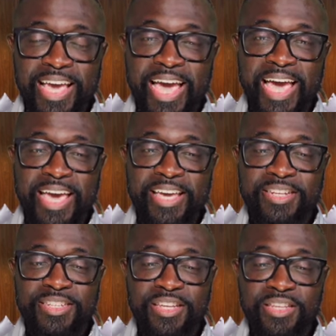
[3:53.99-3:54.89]

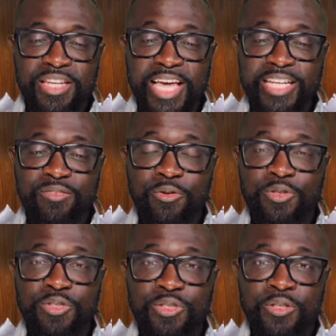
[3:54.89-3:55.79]
And the last
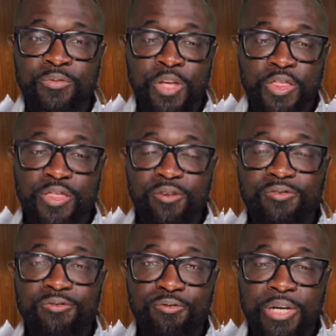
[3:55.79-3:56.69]
version, the
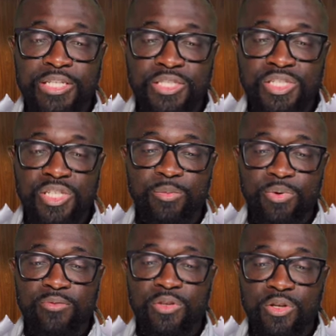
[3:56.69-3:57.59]
friendship
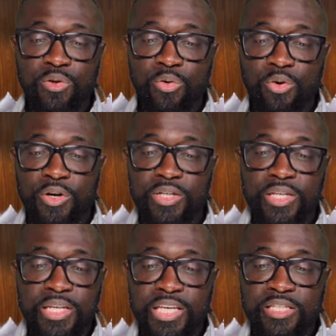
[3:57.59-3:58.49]
of the Lord
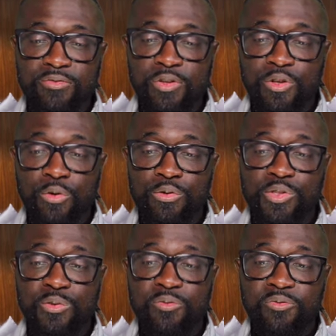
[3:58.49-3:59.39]
is for
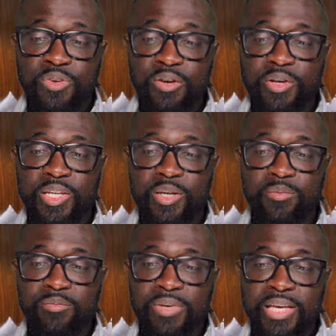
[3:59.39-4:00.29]
those who fear
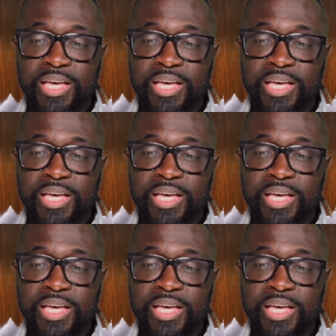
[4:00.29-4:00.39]
Him,